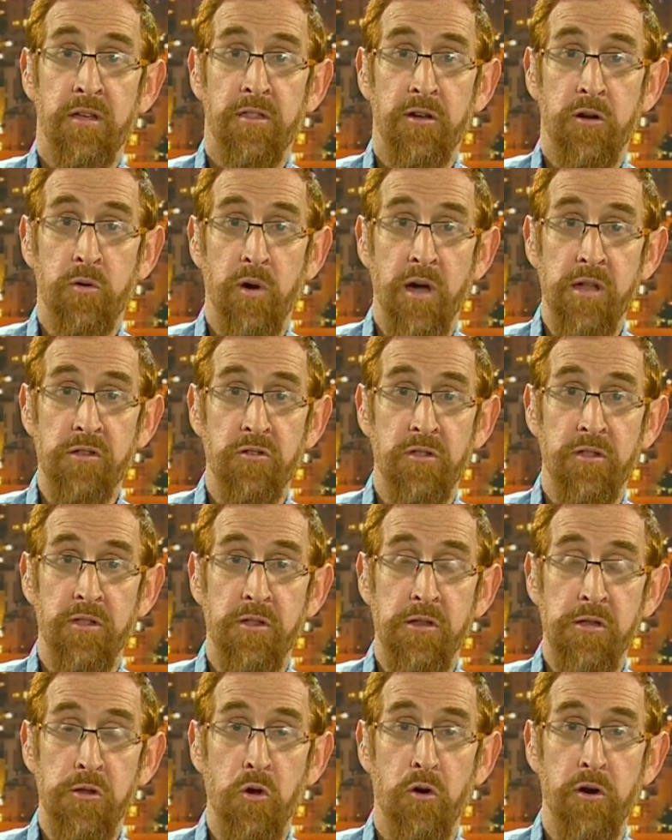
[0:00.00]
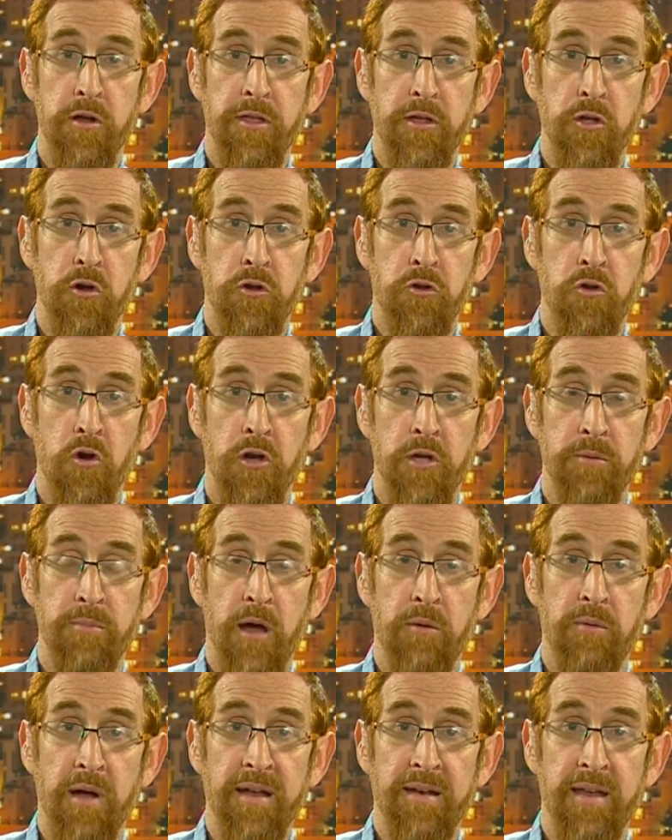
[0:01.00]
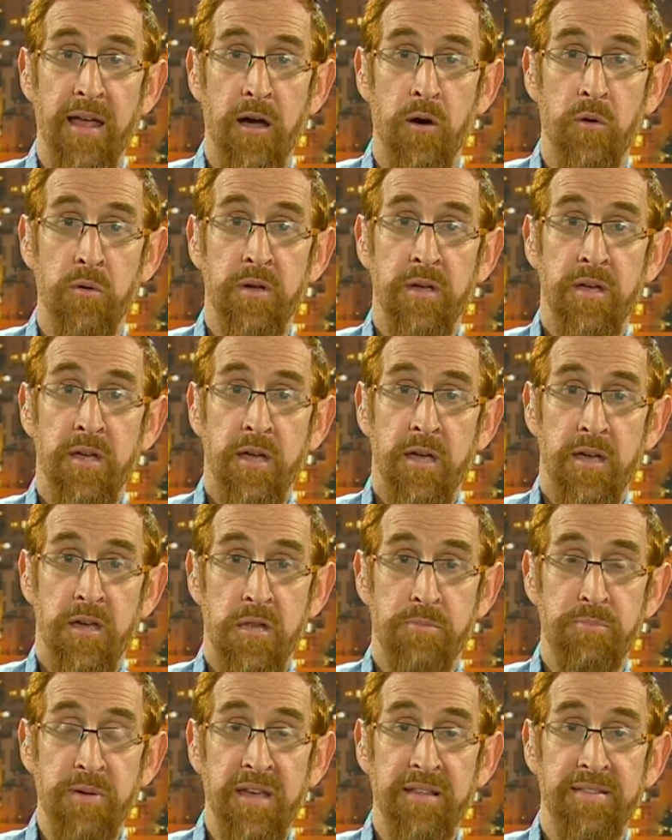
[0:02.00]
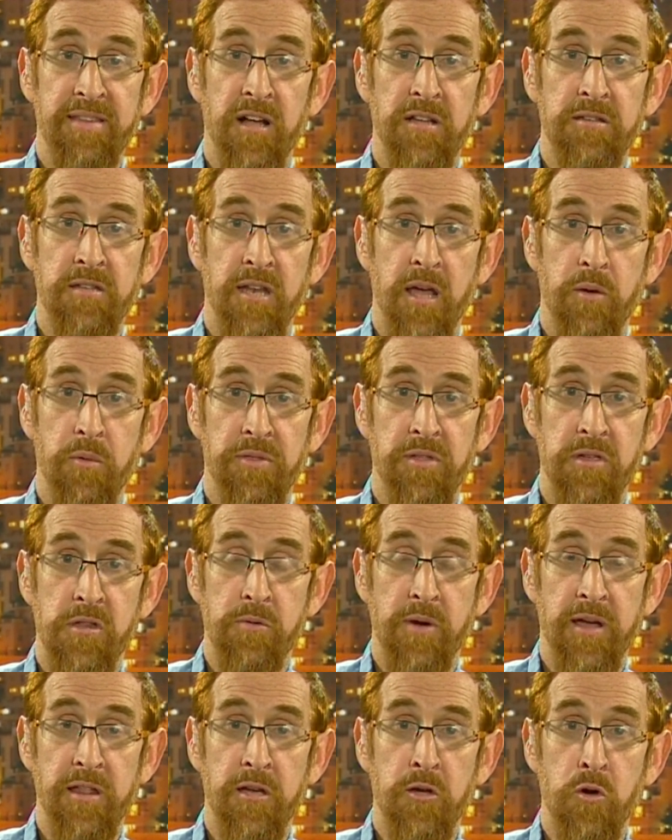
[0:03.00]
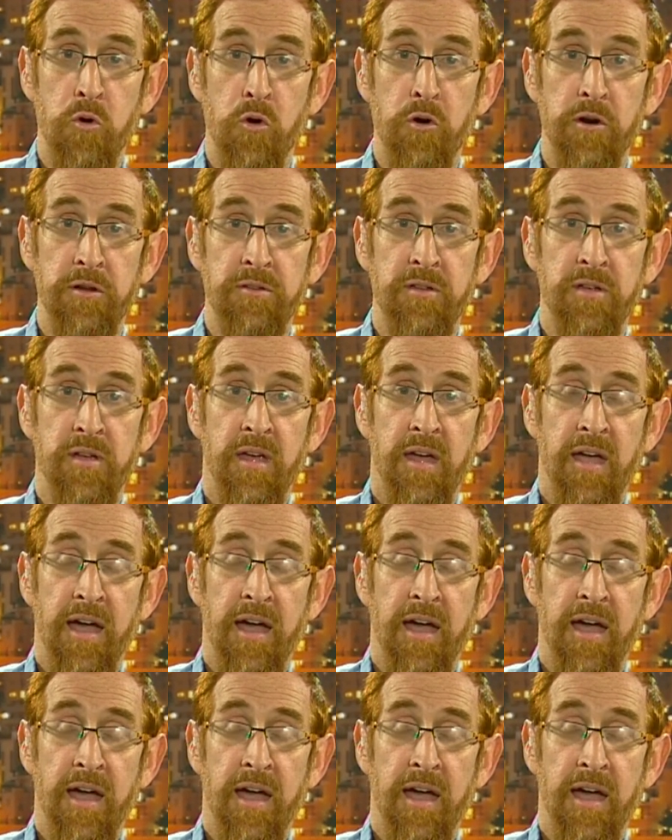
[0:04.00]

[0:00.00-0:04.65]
The story that you're talking about right now is being dealt today with the Israeli court,